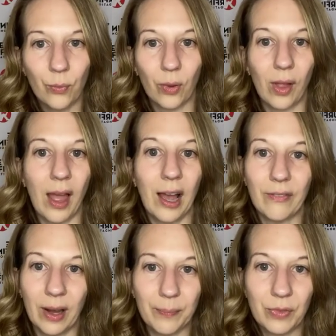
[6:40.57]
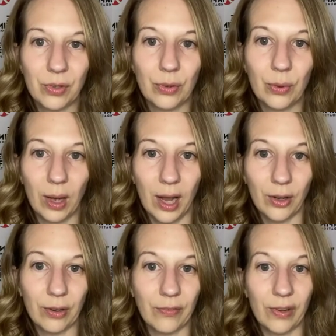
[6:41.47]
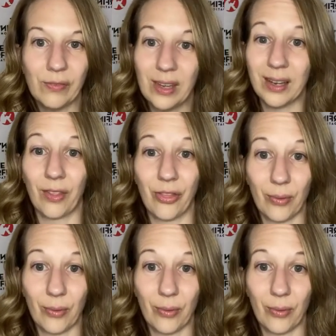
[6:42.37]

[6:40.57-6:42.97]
will have up to 150 to